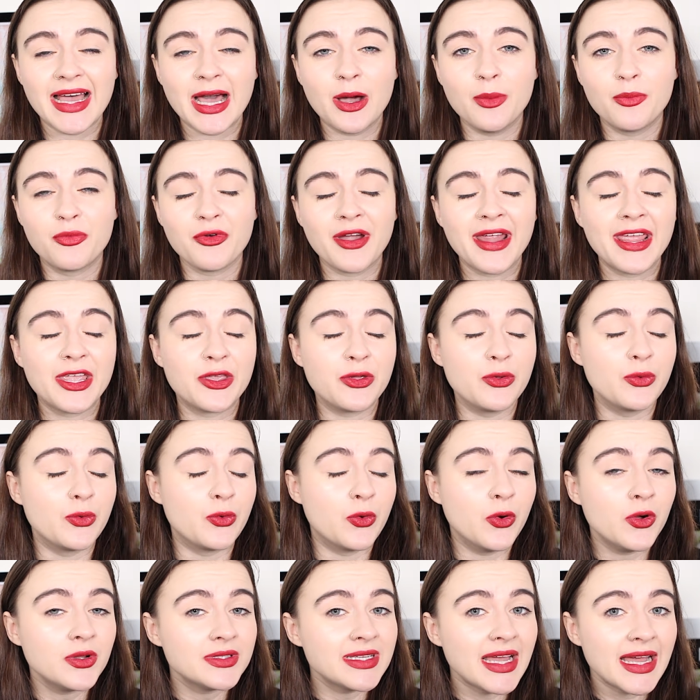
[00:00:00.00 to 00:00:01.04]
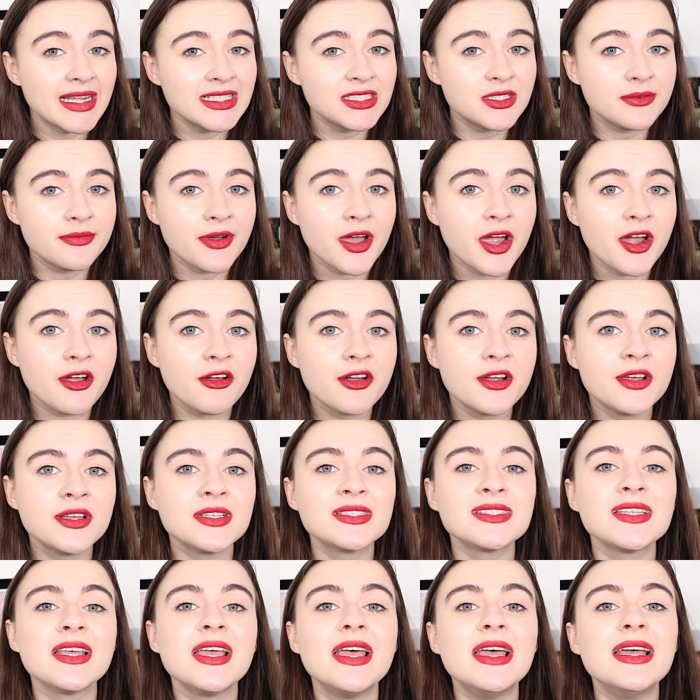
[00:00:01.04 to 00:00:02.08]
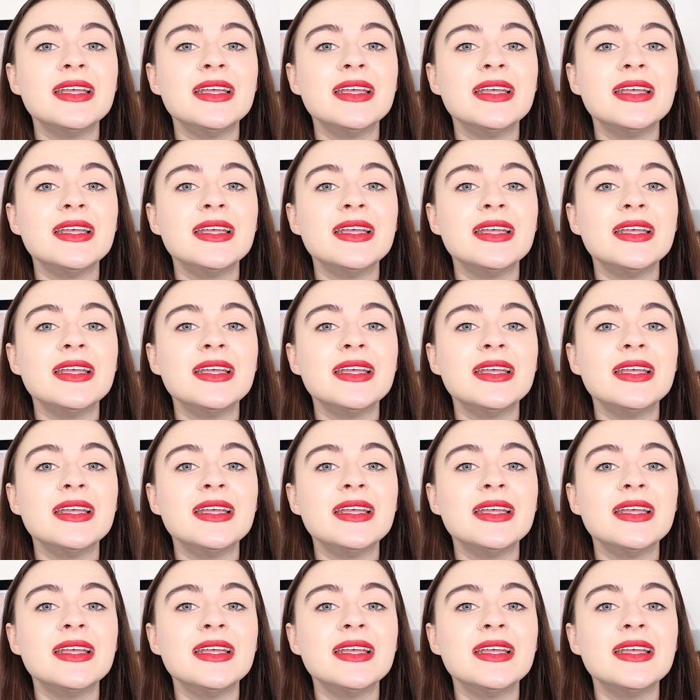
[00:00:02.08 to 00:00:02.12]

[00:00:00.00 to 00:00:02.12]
outbreak who got hantavirus,